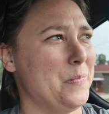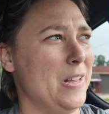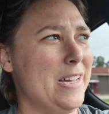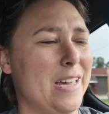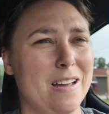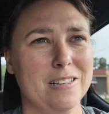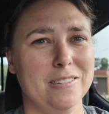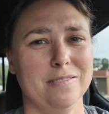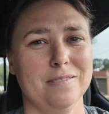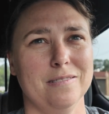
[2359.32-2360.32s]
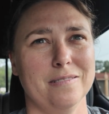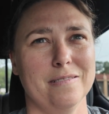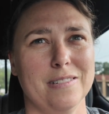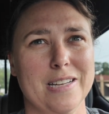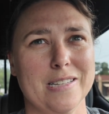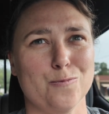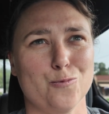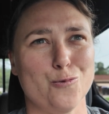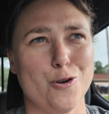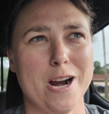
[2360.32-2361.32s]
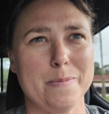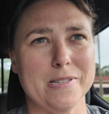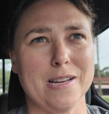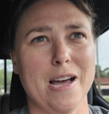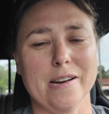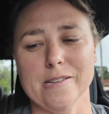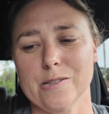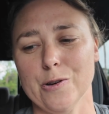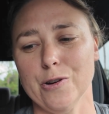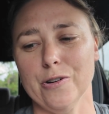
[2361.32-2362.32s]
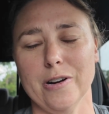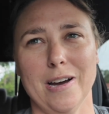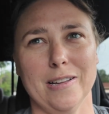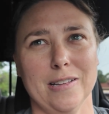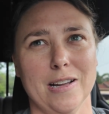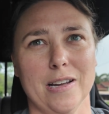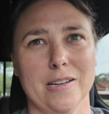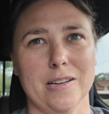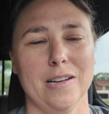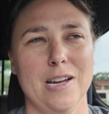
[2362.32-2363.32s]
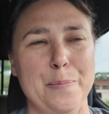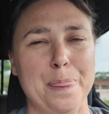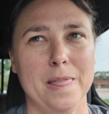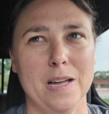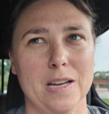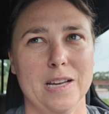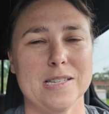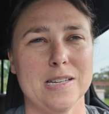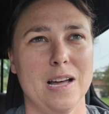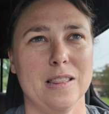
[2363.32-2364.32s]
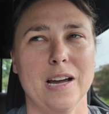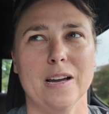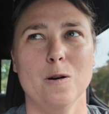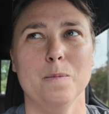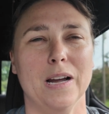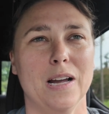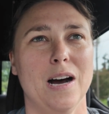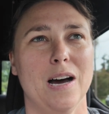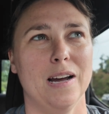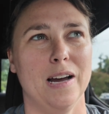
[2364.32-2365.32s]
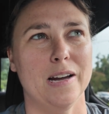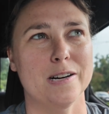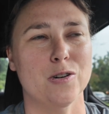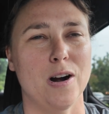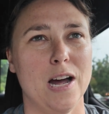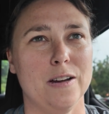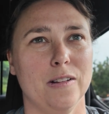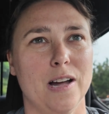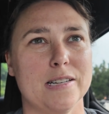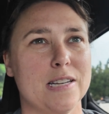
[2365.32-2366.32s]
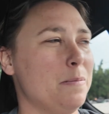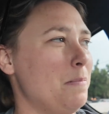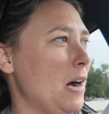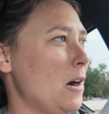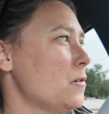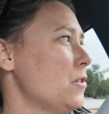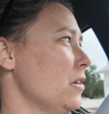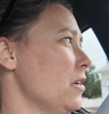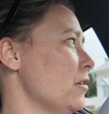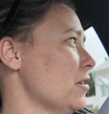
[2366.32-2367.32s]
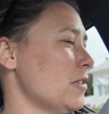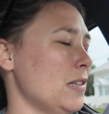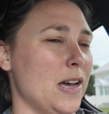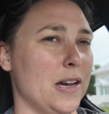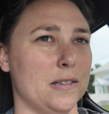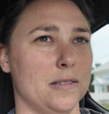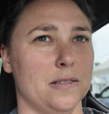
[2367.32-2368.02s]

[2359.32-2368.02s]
Lake Helen is right beside it, so you're not like, it's not like, oh my God, I gotta drive like 10 miles to the nearest like